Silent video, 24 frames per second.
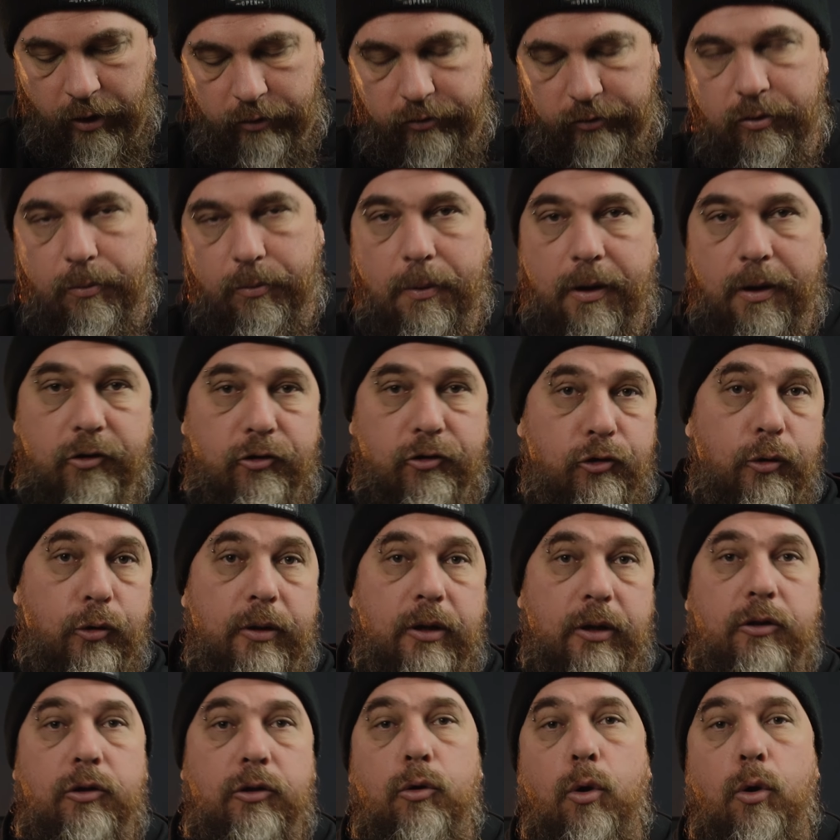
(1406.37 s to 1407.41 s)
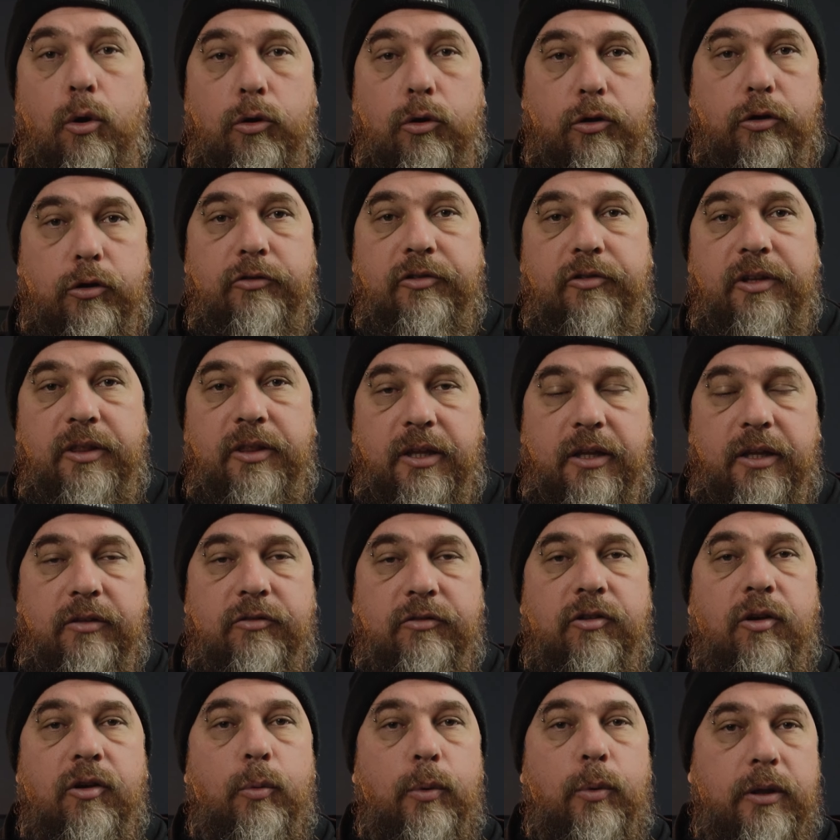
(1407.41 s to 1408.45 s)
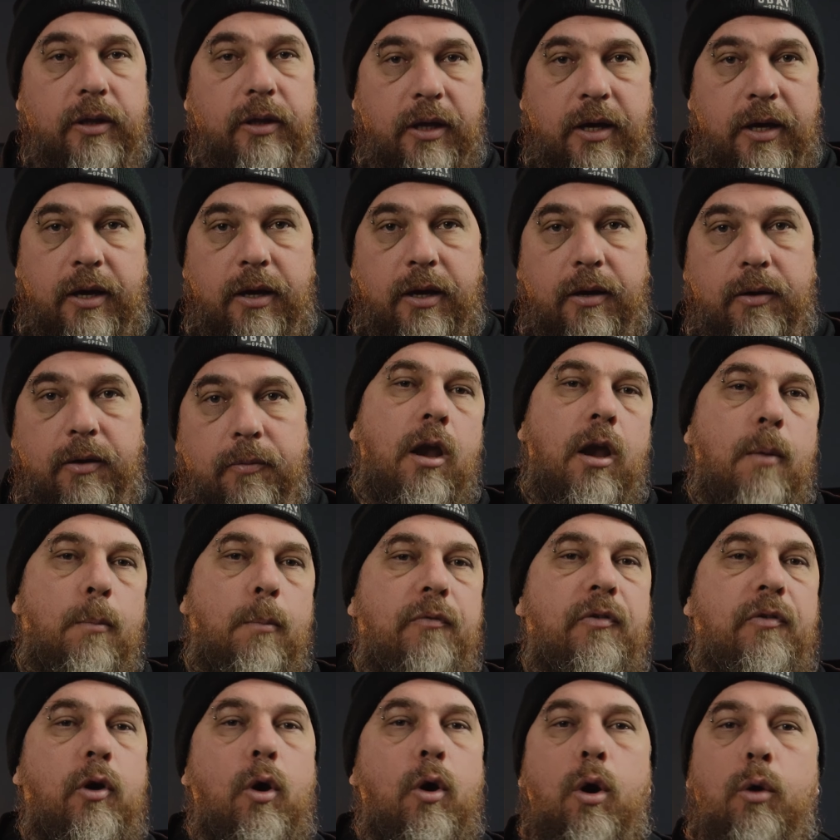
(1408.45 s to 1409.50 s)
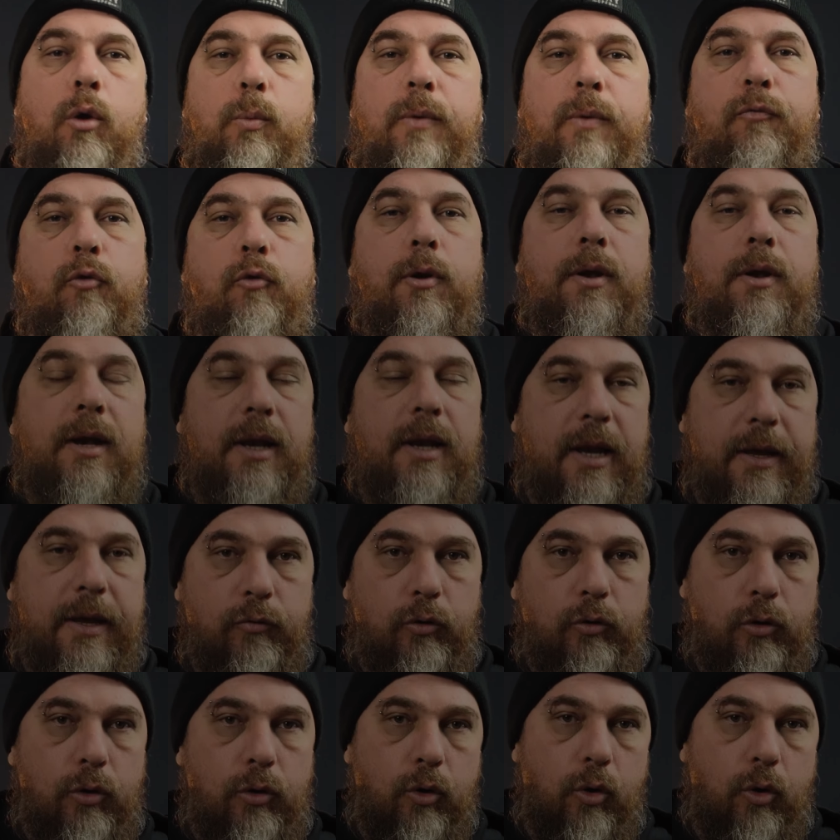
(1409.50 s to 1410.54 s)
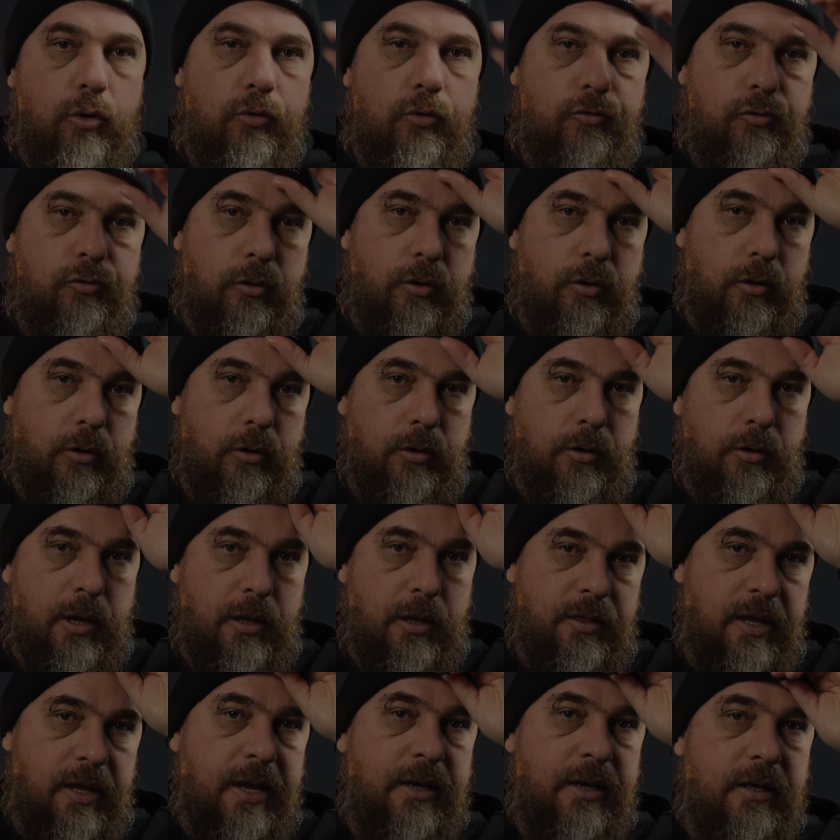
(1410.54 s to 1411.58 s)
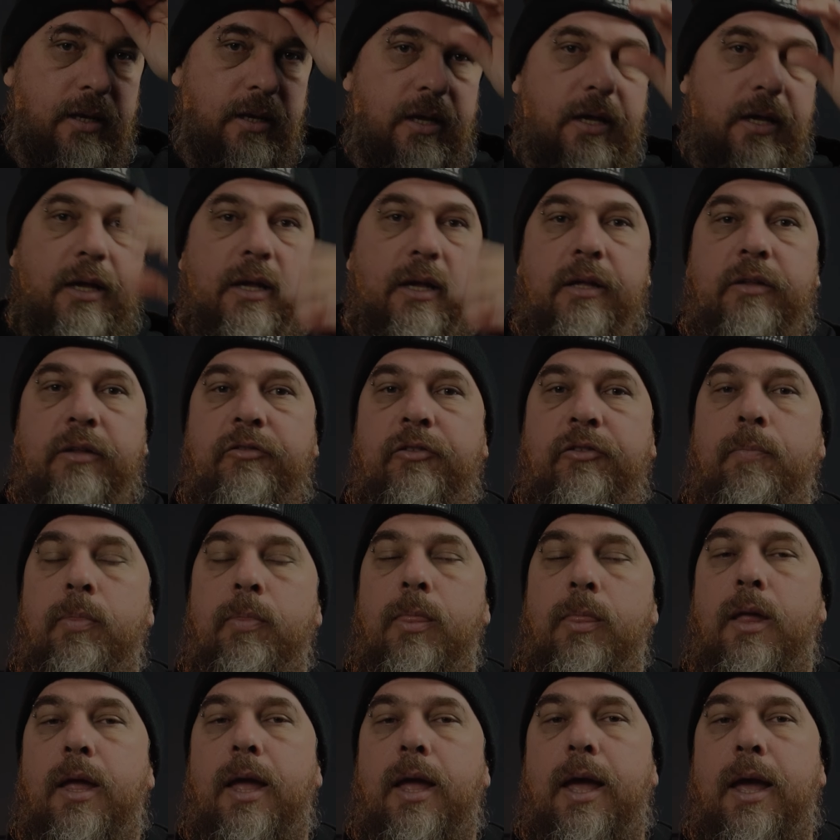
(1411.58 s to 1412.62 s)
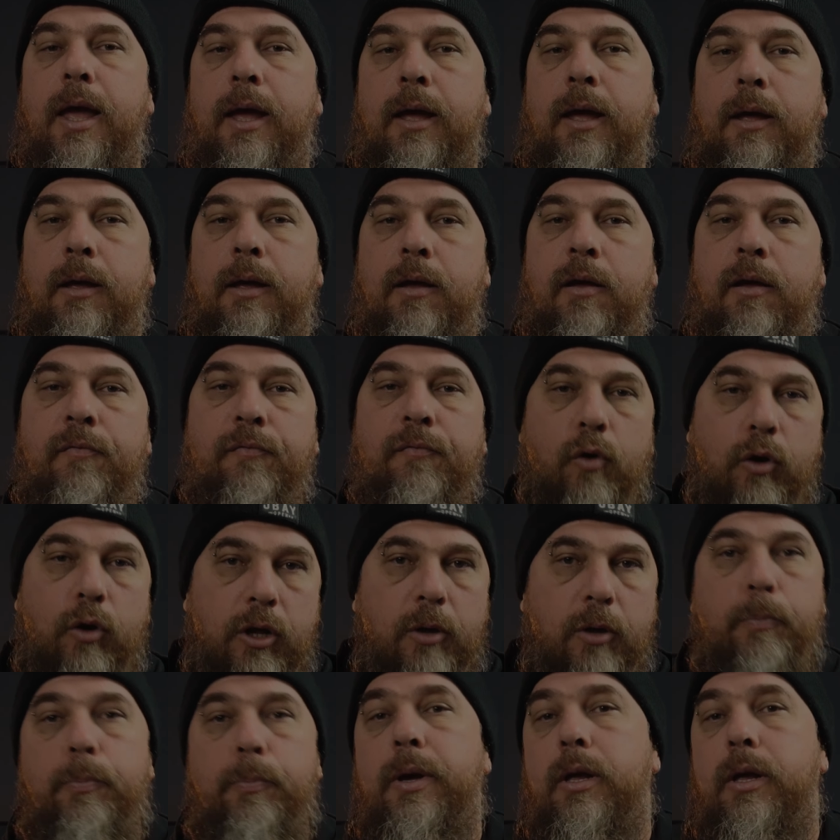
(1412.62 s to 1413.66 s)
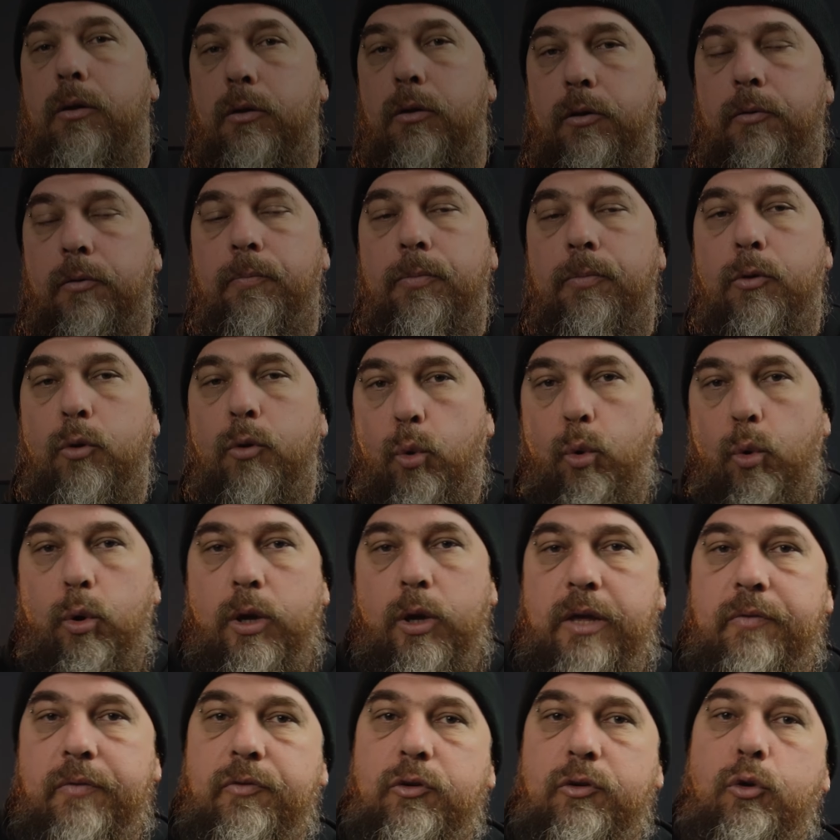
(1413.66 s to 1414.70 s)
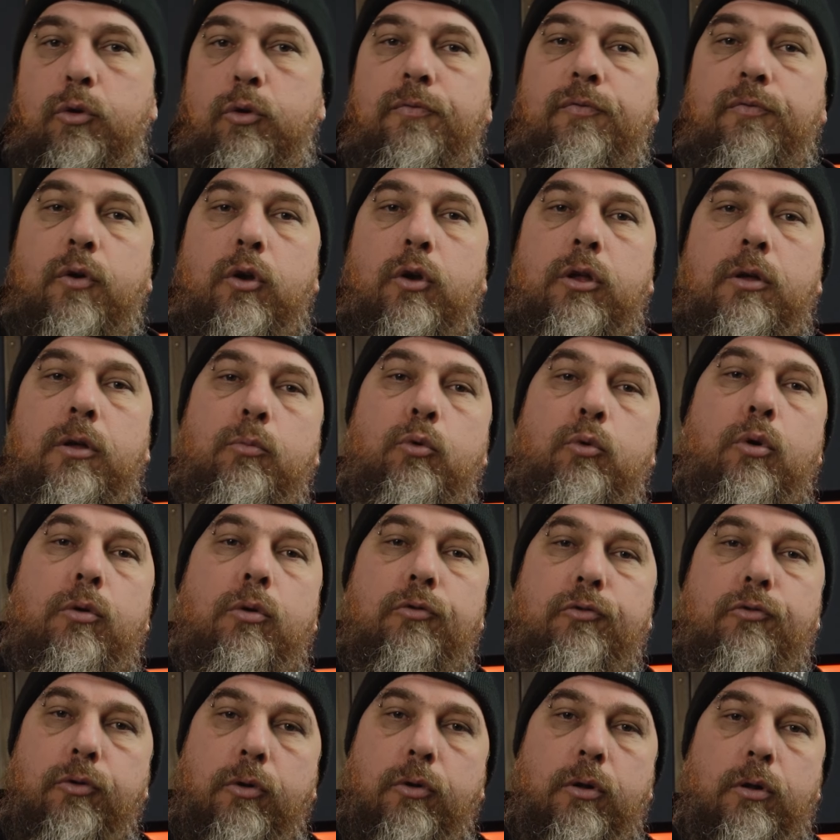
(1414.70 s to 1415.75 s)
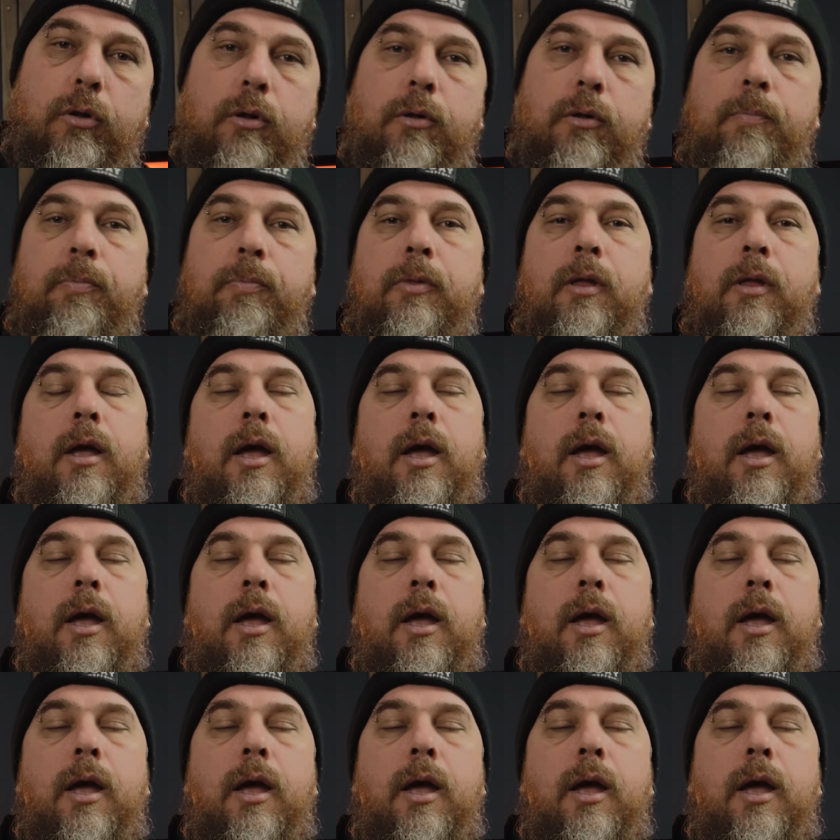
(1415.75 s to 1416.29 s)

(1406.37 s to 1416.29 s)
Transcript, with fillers: So make sure that you are using these with care. Now, moving on, we've got level control. Now, that is uh, a volume pedal or even your volume control.